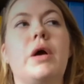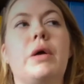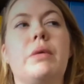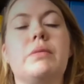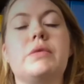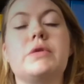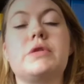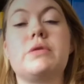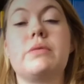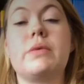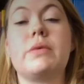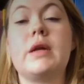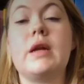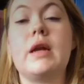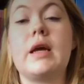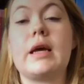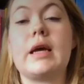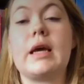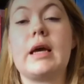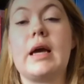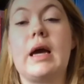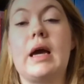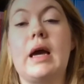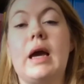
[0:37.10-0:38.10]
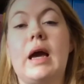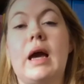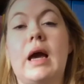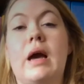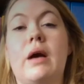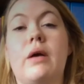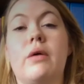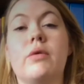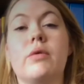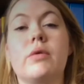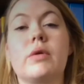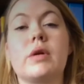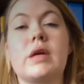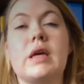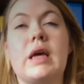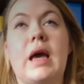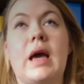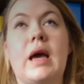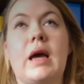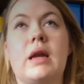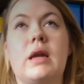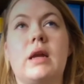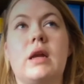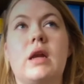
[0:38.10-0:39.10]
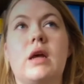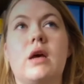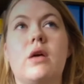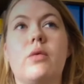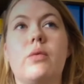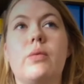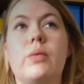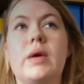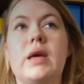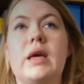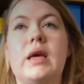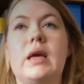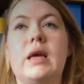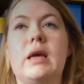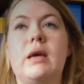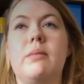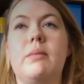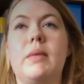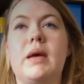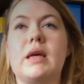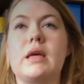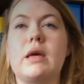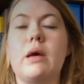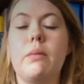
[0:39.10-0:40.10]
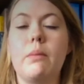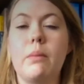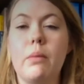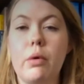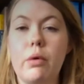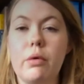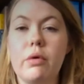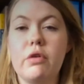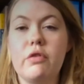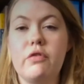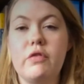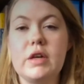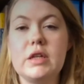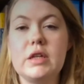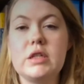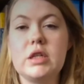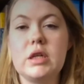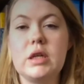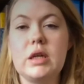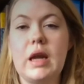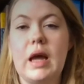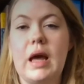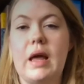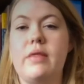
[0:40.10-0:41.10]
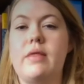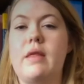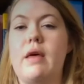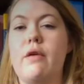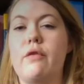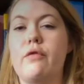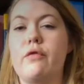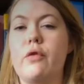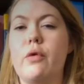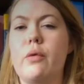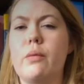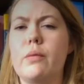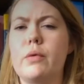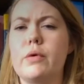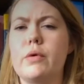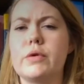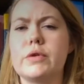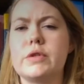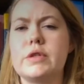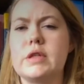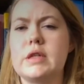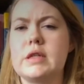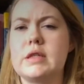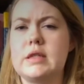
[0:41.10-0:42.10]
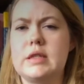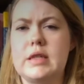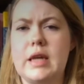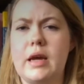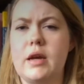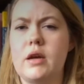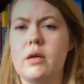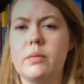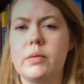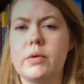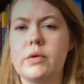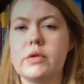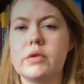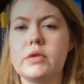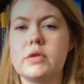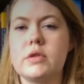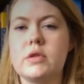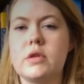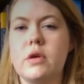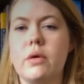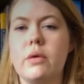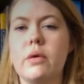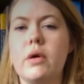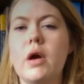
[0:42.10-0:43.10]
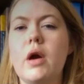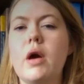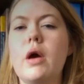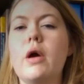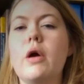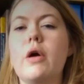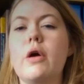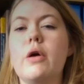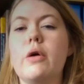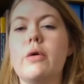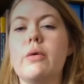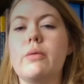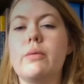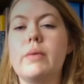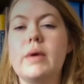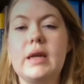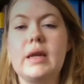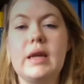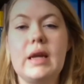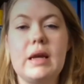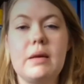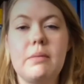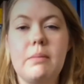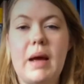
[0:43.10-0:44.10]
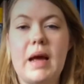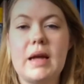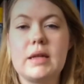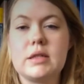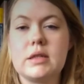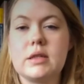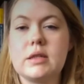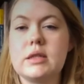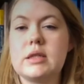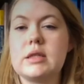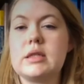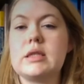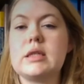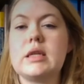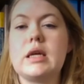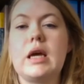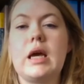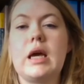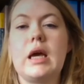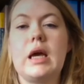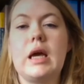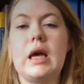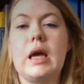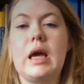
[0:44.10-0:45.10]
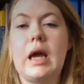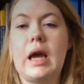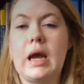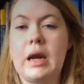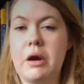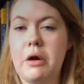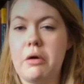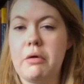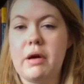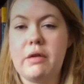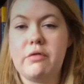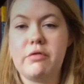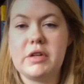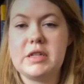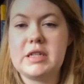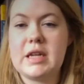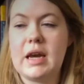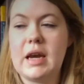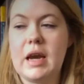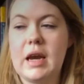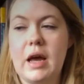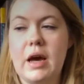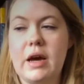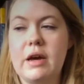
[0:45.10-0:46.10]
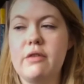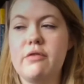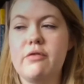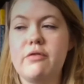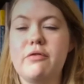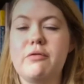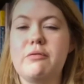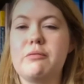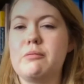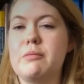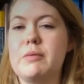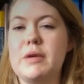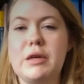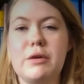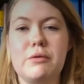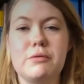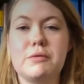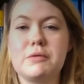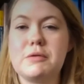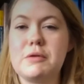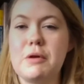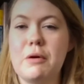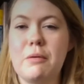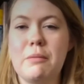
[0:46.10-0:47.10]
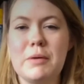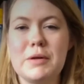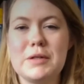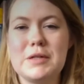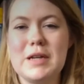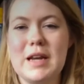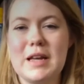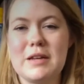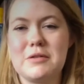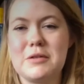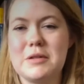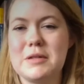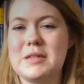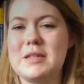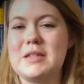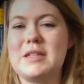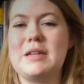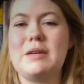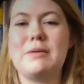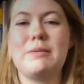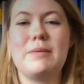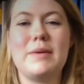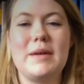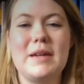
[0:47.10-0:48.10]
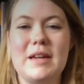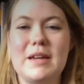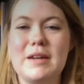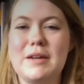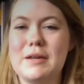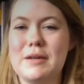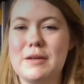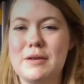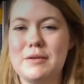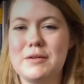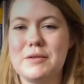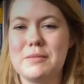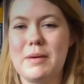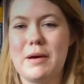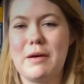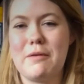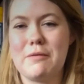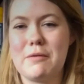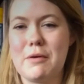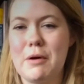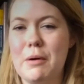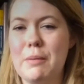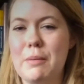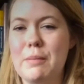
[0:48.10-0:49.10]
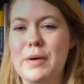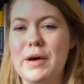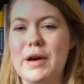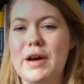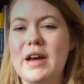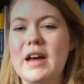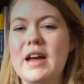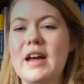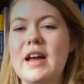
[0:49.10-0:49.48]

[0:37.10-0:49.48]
So we're looking at how can we make it more efficient and therefore more sustainable. So we need metals in our everyday life. We use so much electricity, we need a huge amount of copper.